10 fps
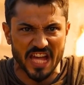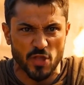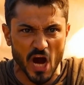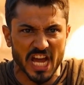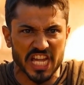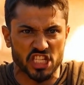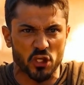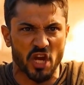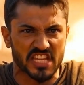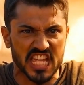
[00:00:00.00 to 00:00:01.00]
devoid of
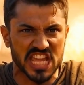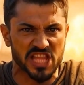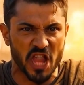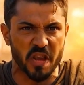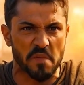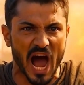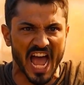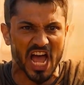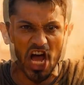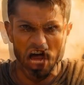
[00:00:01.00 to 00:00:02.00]
his former self,
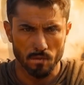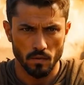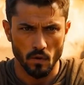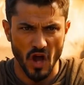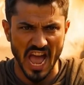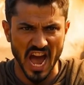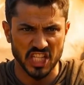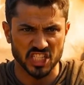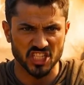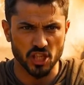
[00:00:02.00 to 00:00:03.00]
obeyed,
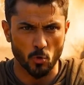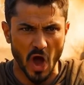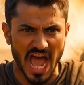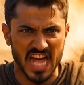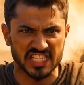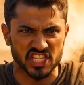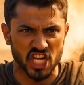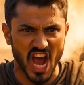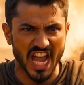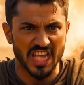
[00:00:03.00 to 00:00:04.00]
rising with blank
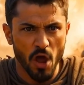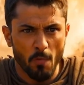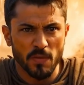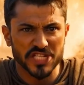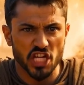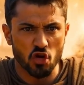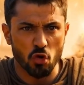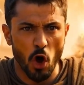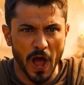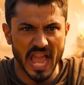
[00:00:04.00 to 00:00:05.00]
obedience.
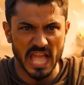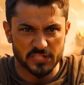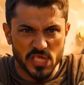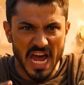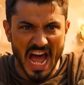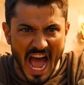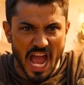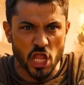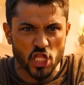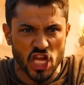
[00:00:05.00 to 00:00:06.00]
As they left the
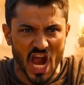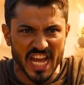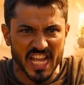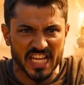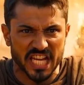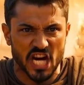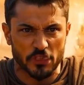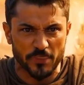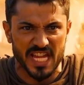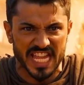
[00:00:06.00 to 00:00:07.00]
room, the family
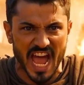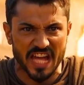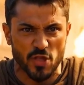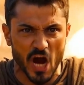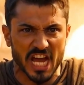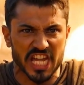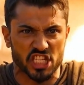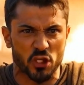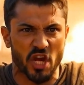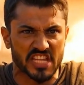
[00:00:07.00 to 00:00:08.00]
watched in confusion
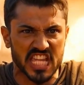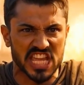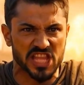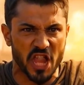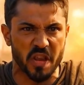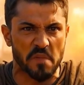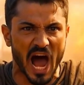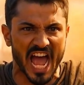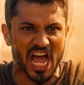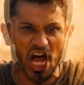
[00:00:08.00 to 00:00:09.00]
and dread.
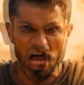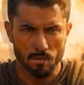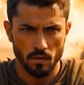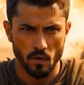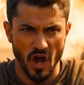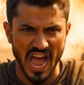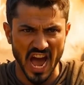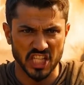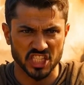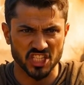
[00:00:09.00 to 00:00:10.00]

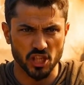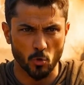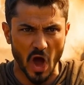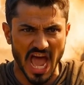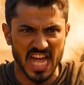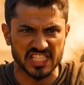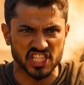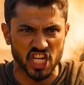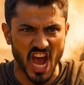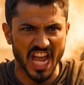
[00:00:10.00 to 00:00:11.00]
Isabella's father,
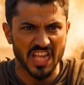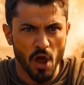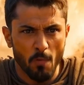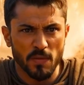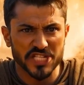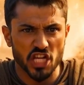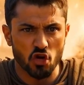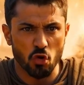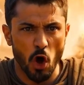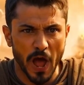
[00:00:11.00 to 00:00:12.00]
trembling, asked,
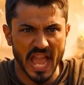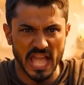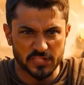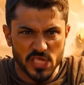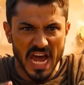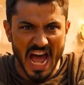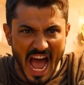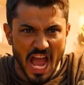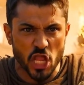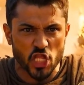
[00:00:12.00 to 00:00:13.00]
"Is everything
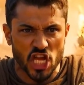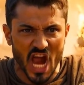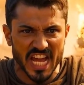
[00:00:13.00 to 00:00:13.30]
all right?"